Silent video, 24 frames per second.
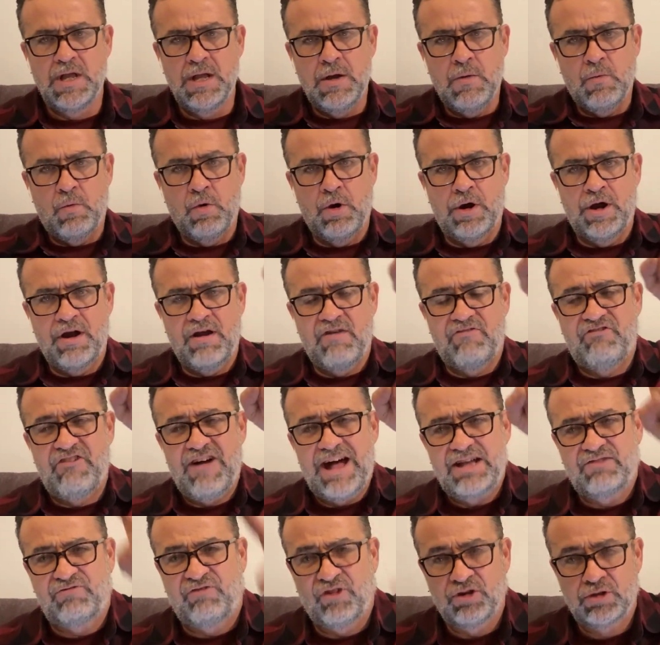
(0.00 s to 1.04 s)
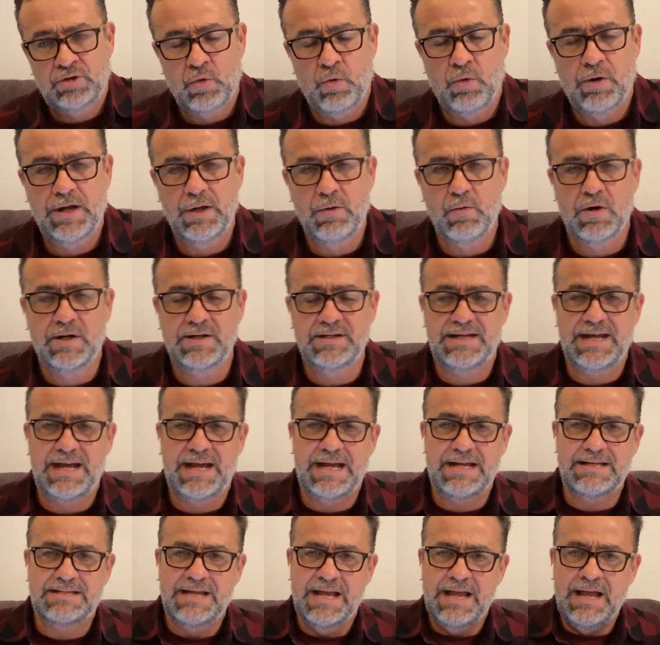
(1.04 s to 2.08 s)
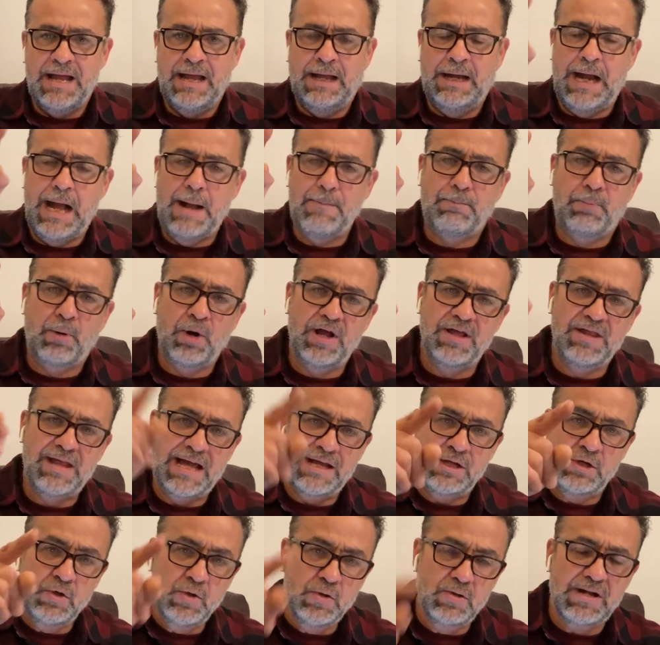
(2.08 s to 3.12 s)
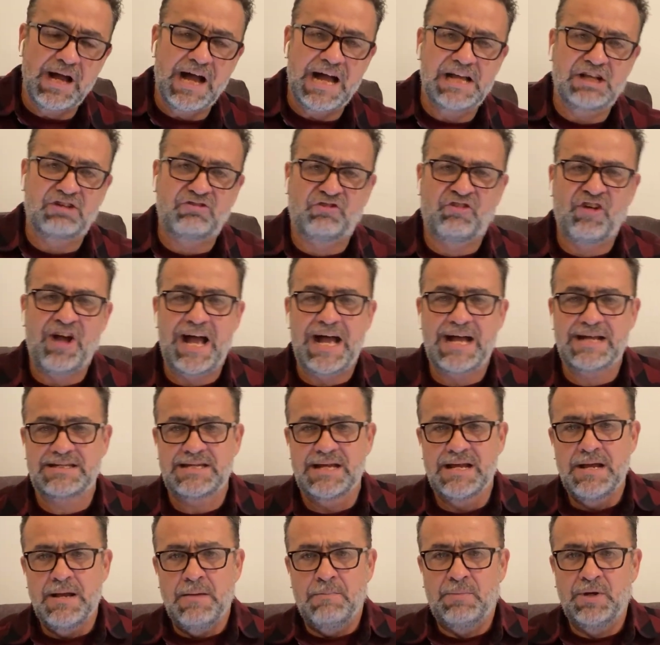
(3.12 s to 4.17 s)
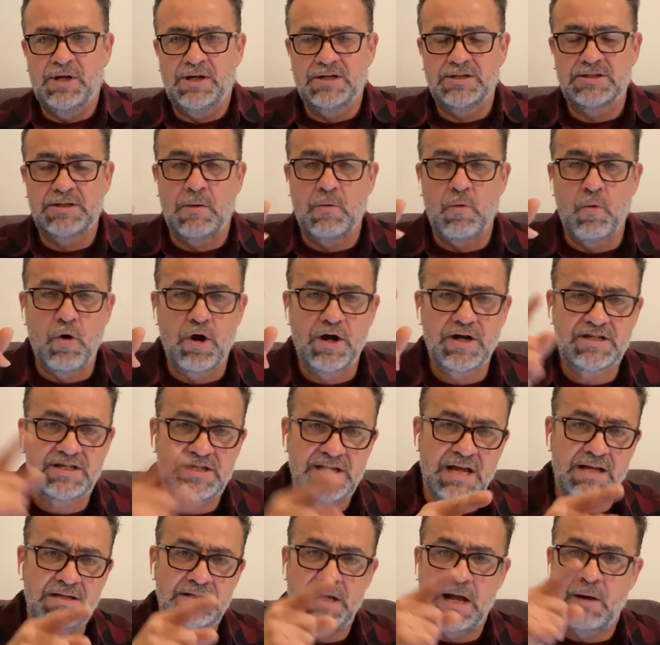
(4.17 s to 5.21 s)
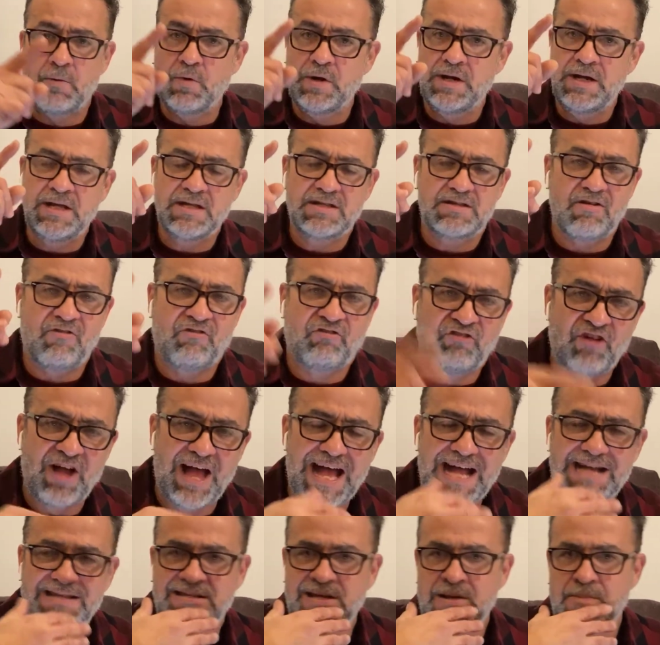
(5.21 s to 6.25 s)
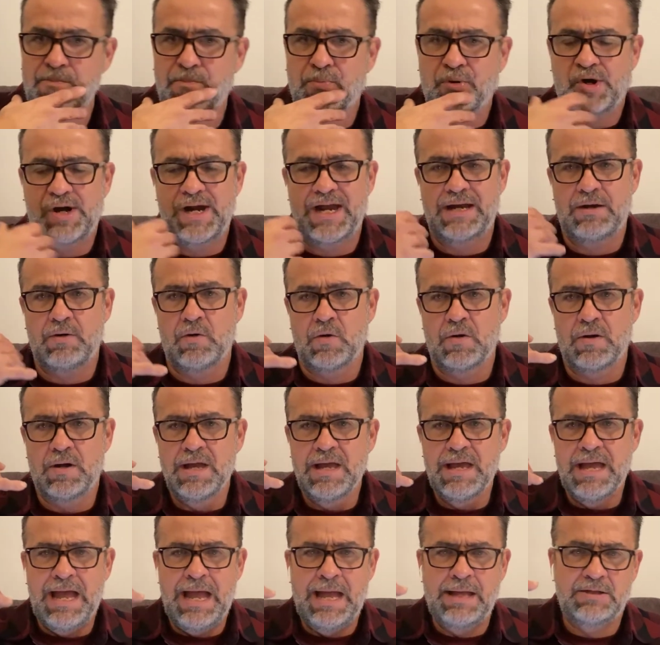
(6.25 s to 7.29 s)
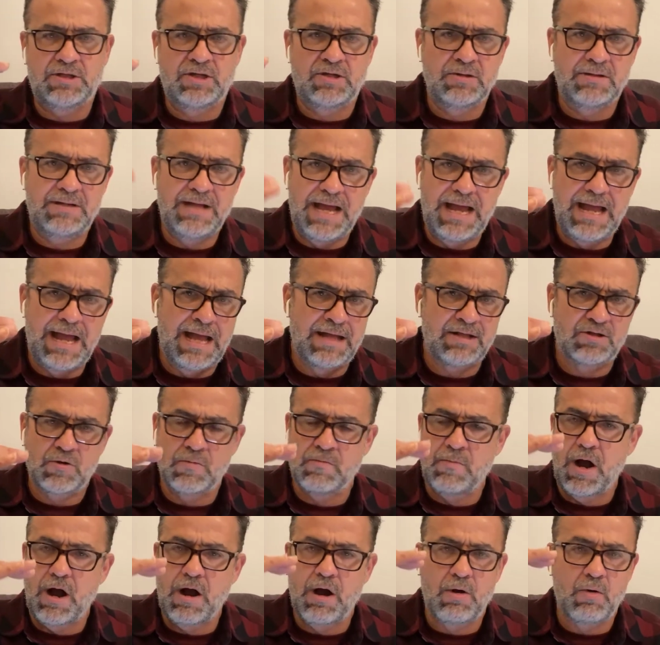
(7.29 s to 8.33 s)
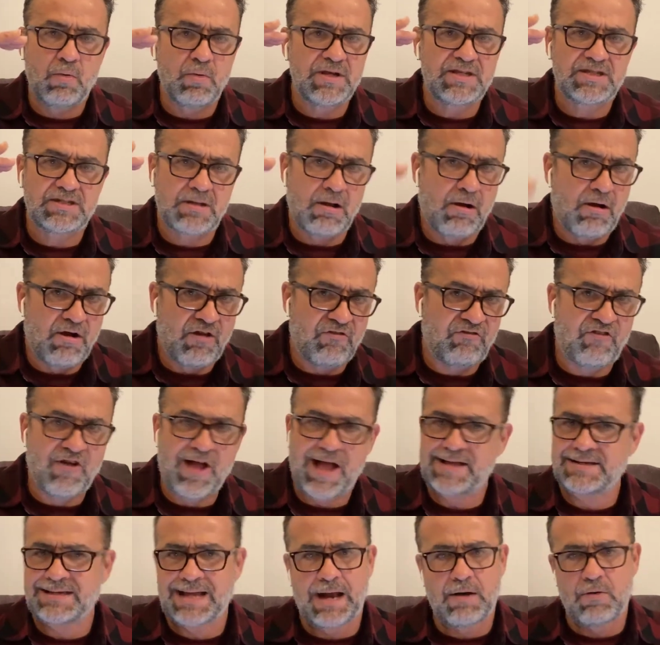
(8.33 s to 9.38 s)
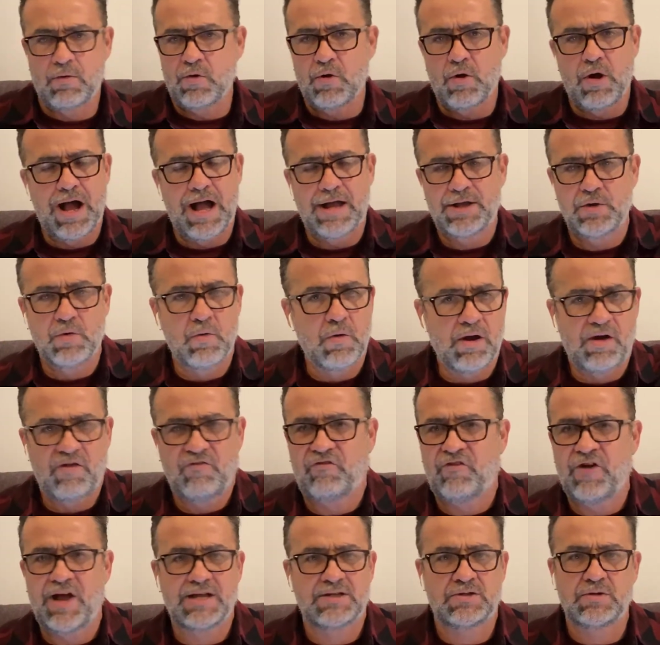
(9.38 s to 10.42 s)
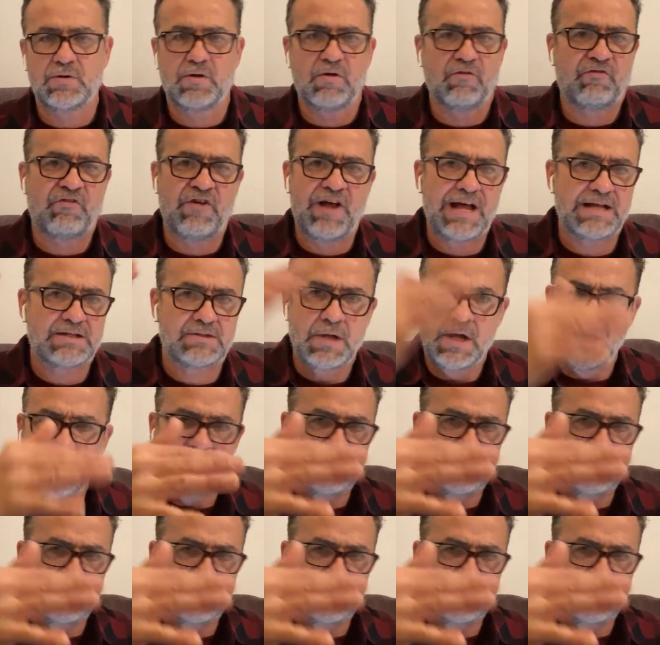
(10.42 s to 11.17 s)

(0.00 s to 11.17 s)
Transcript: We're going to fast for 21 days, and I pray that you guys fast because the word says that we need to fast and pray, Lord. And today and tomorrow we start a fast. I don't know how you want to fast. You can fast.